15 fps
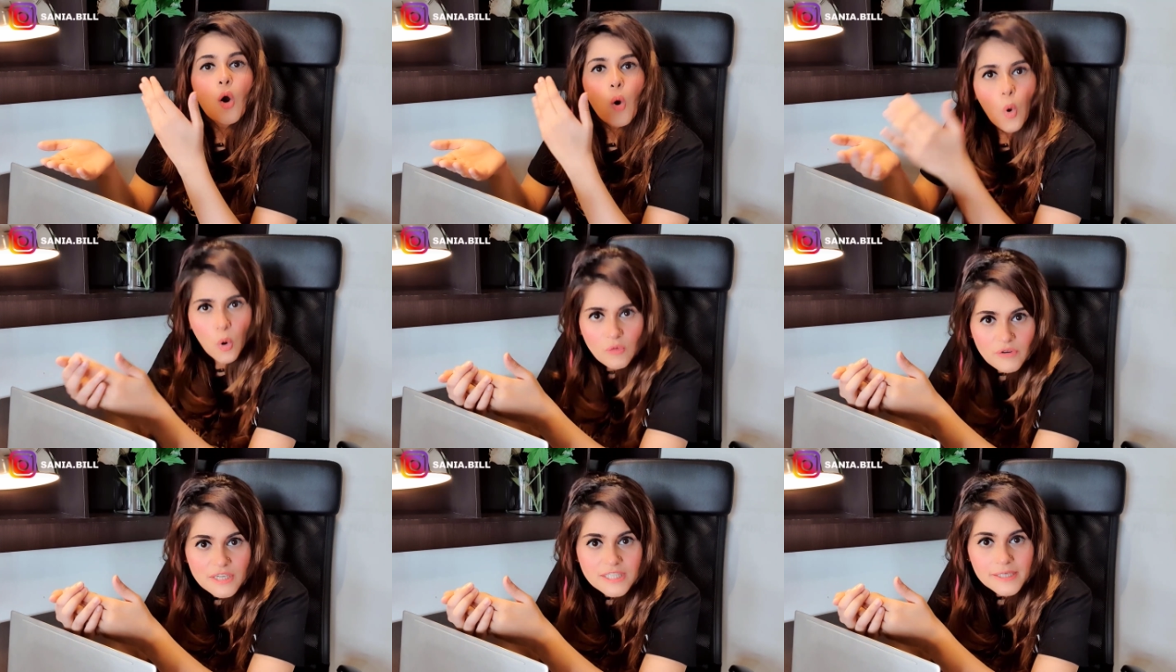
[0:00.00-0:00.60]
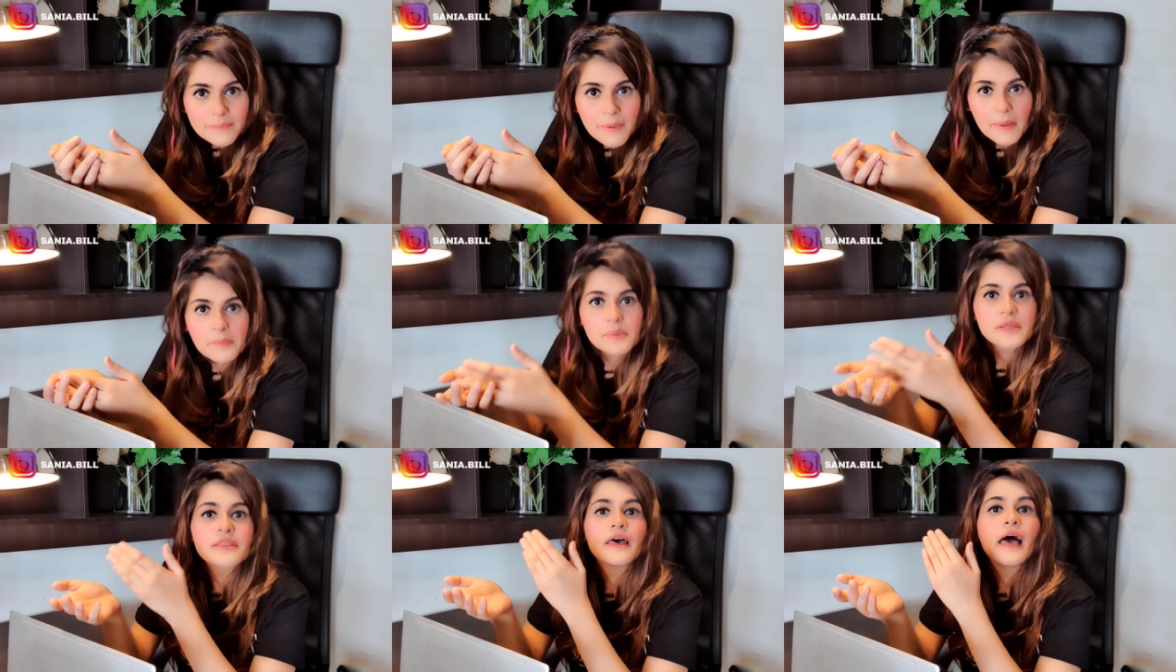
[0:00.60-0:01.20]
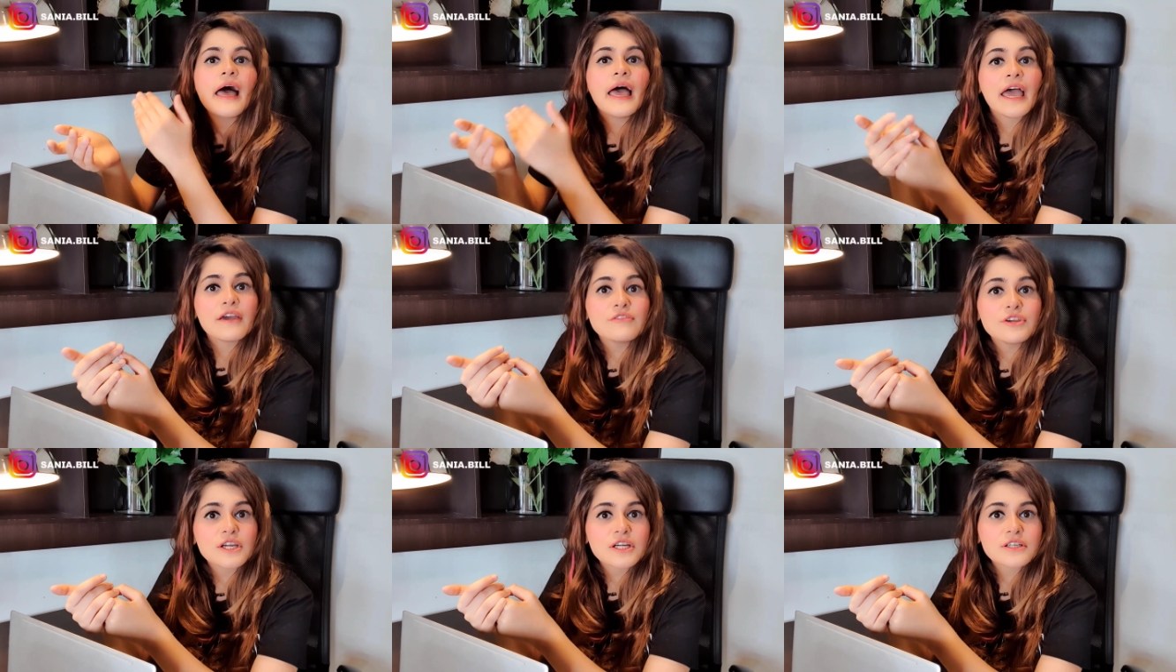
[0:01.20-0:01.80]
Always remember, the
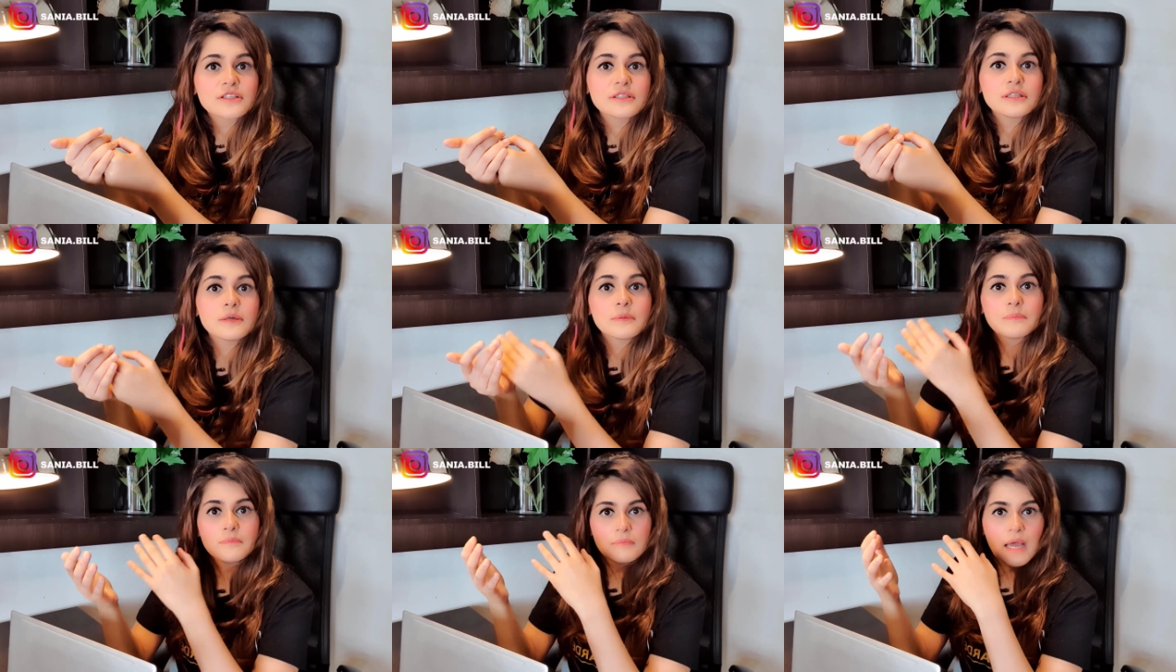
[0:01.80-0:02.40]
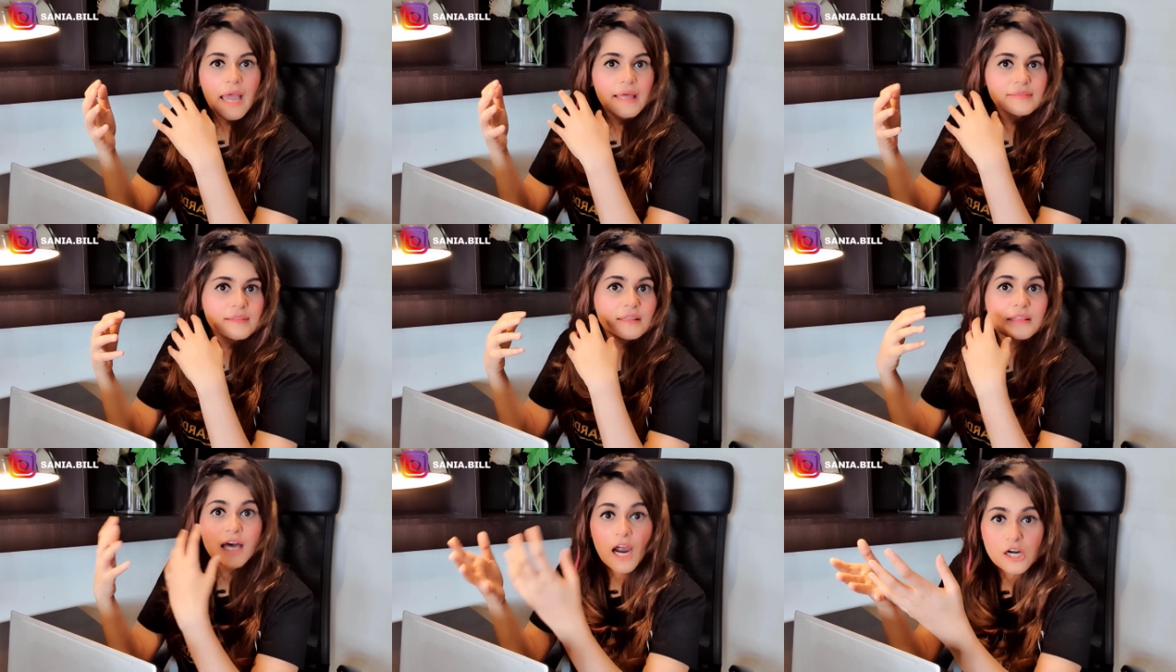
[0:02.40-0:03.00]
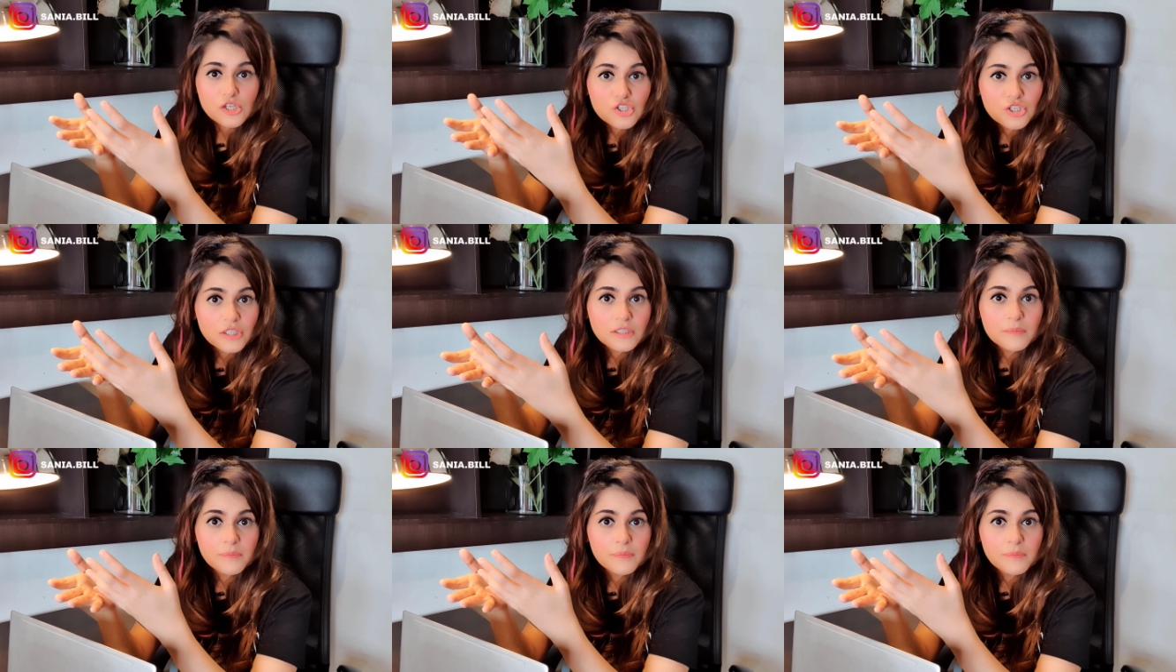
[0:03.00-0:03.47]
heavier and larger the